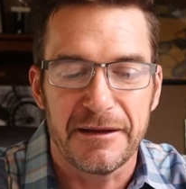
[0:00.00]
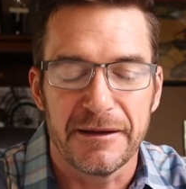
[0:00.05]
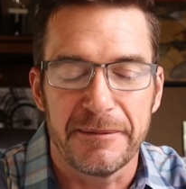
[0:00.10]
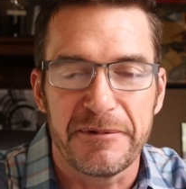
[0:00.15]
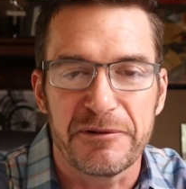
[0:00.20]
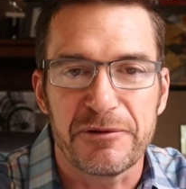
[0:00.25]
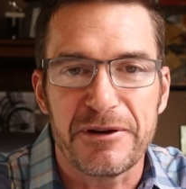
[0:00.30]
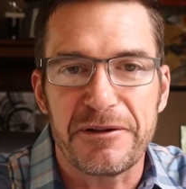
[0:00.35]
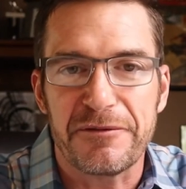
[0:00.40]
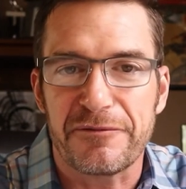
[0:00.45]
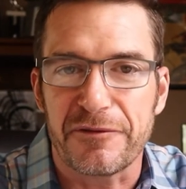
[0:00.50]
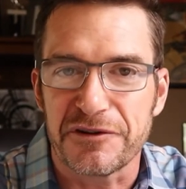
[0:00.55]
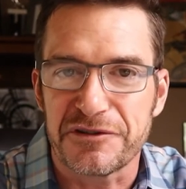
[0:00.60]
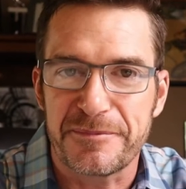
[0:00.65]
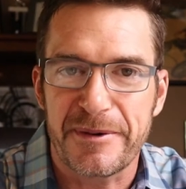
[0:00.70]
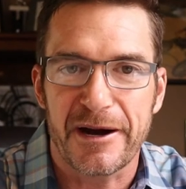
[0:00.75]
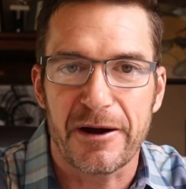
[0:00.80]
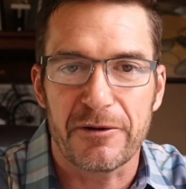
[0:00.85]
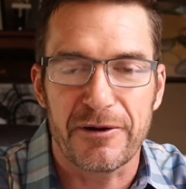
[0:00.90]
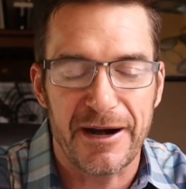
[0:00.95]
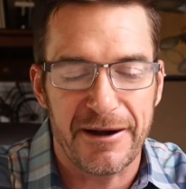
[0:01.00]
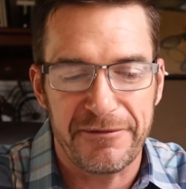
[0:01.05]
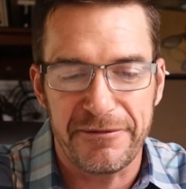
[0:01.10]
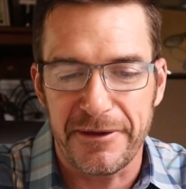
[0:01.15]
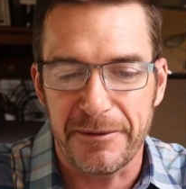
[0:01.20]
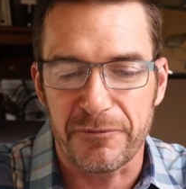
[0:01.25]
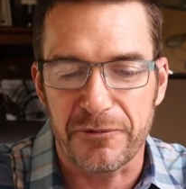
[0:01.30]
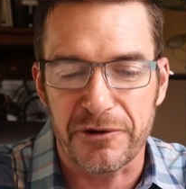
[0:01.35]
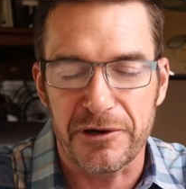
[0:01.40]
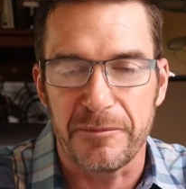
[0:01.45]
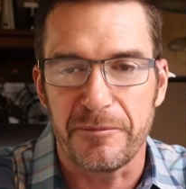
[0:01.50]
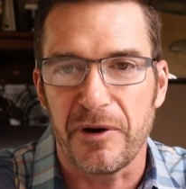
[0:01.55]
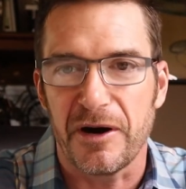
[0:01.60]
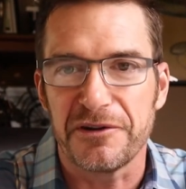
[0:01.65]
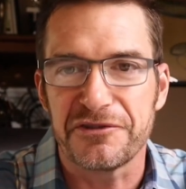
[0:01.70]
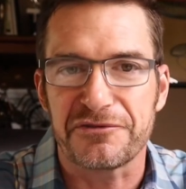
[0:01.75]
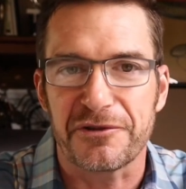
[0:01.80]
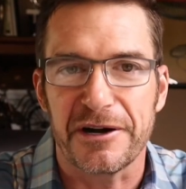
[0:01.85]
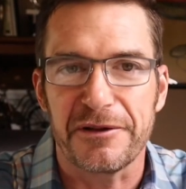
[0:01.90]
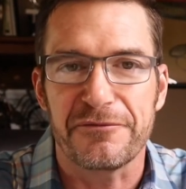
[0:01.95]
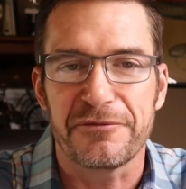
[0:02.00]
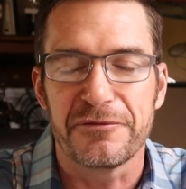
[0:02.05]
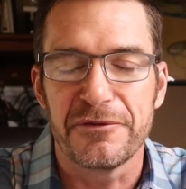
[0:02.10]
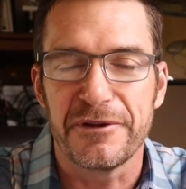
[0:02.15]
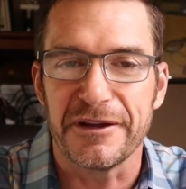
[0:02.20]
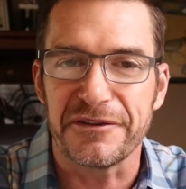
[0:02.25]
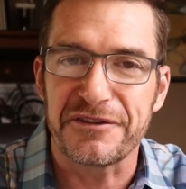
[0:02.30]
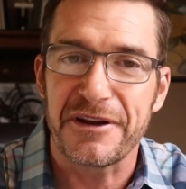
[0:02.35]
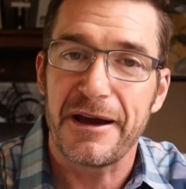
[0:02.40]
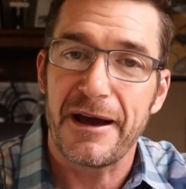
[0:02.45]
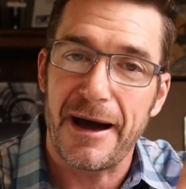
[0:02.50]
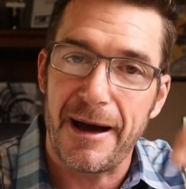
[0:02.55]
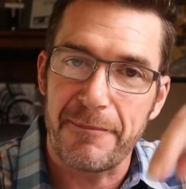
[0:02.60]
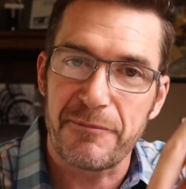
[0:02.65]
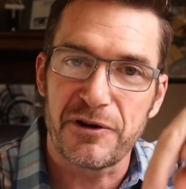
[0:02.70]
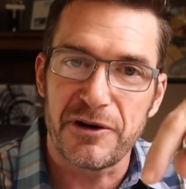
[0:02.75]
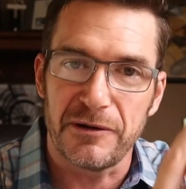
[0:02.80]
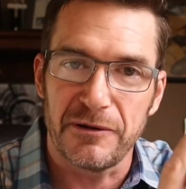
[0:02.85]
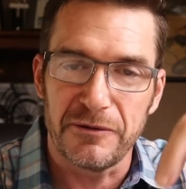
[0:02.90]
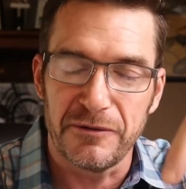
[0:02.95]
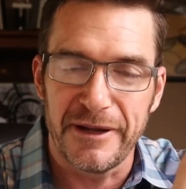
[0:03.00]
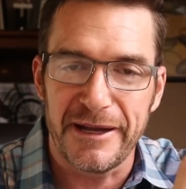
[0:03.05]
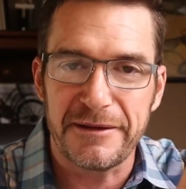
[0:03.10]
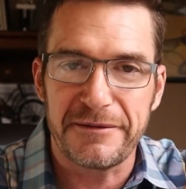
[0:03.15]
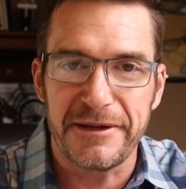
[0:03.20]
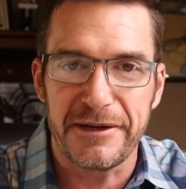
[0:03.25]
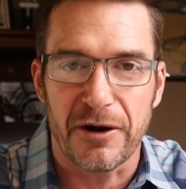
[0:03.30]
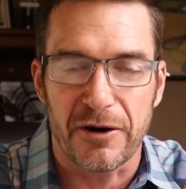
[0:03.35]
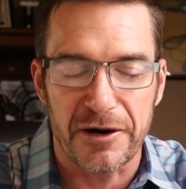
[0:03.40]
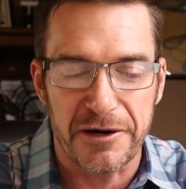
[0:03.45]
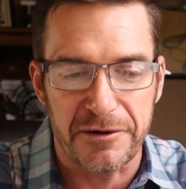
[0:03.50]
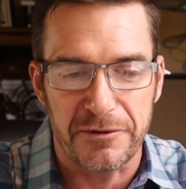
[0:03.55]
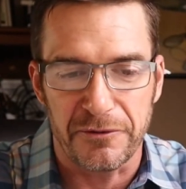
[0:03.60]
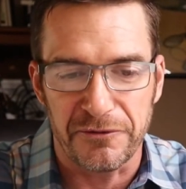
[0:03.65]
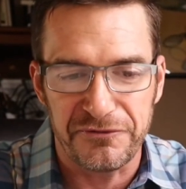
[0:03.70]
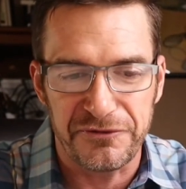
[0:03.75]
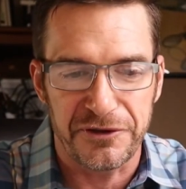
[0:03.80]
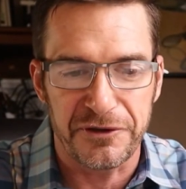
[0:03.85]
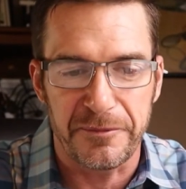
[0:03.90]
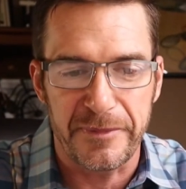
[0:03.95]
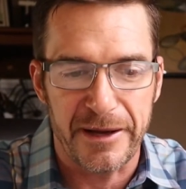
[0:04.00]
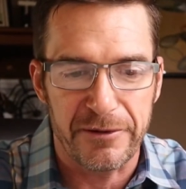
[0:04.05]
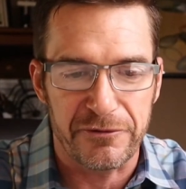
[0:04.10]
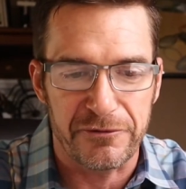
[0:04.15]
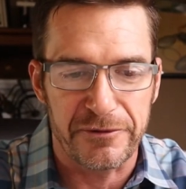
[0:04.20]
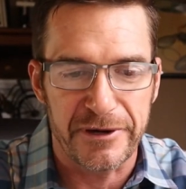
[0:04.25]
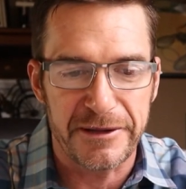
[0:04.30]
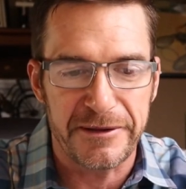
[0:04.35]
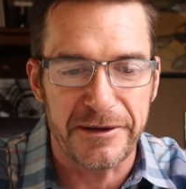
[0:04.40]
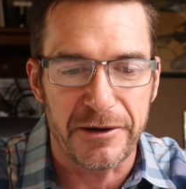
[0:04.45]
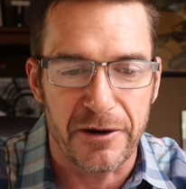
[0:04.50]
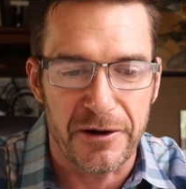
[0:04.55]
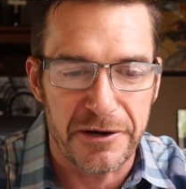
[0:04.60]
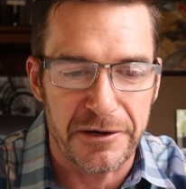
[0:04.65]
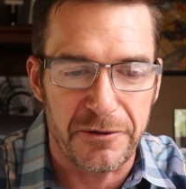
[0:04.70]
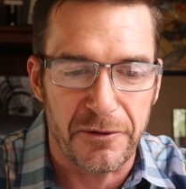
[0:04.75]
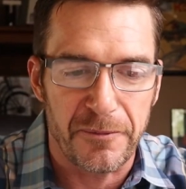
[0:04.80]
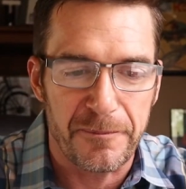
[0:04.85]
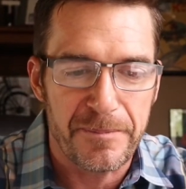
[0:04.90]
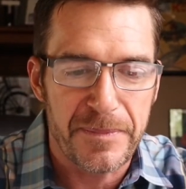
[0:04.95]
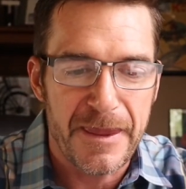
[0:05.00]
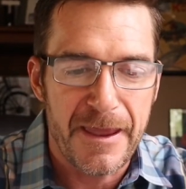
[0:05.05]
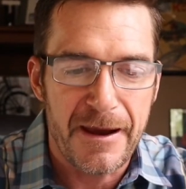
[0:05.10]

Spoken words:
Let me read the first paragraph and then we're going to buzz right through this. I'm going to link the article so you'll be able to read the article.